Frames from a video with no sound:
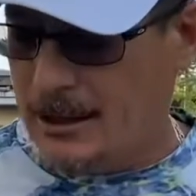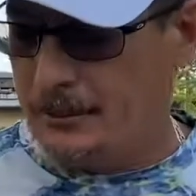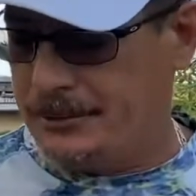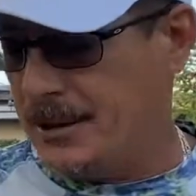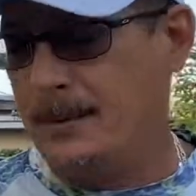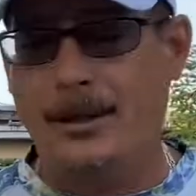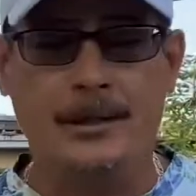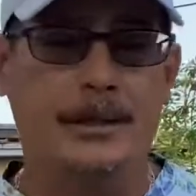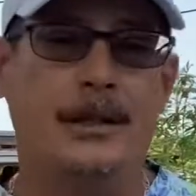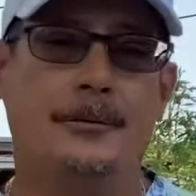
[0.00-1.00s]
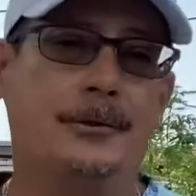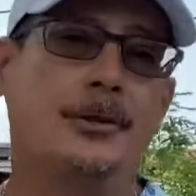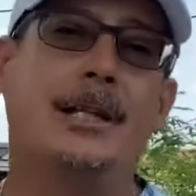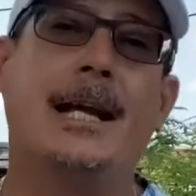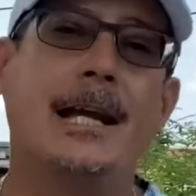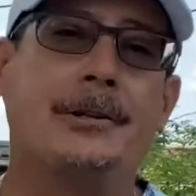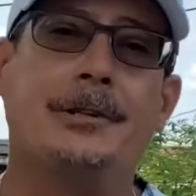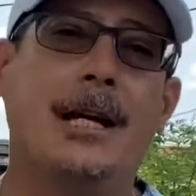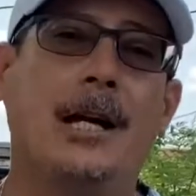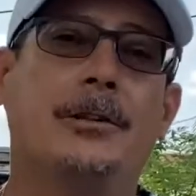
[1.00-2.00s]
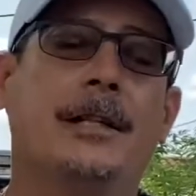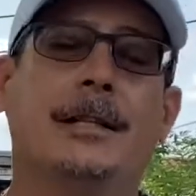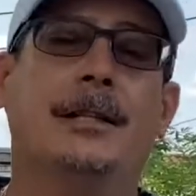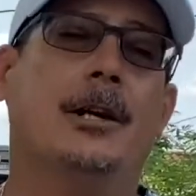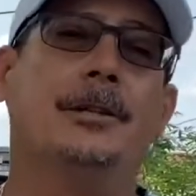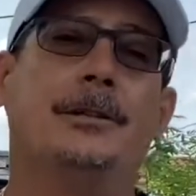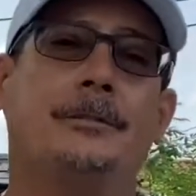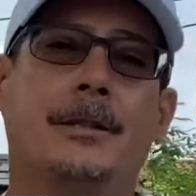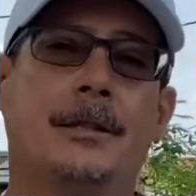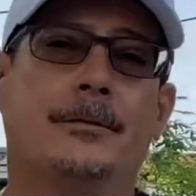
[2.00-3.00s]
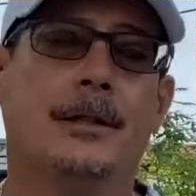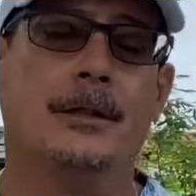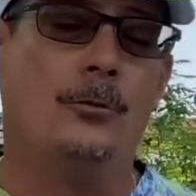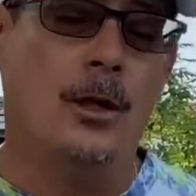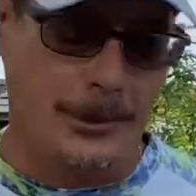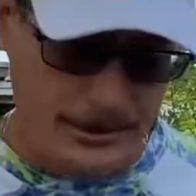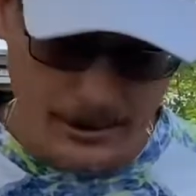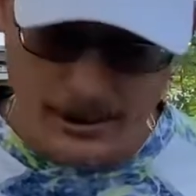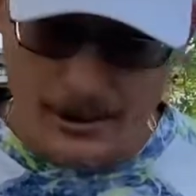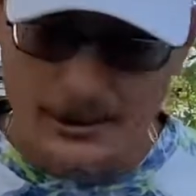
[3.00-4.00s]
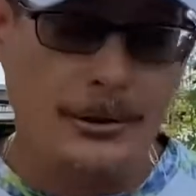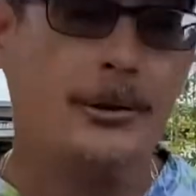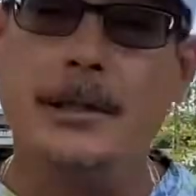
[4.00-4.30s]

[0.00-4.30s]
Think about it. If you're going to anchor down in 100 feet of water, you're going